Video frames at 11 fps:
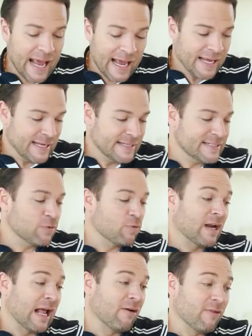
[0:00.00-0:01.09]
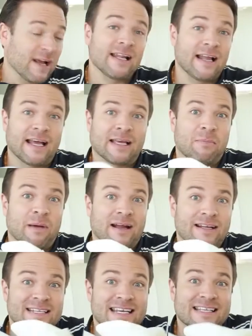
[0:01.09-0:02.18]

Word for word: And what I really like about it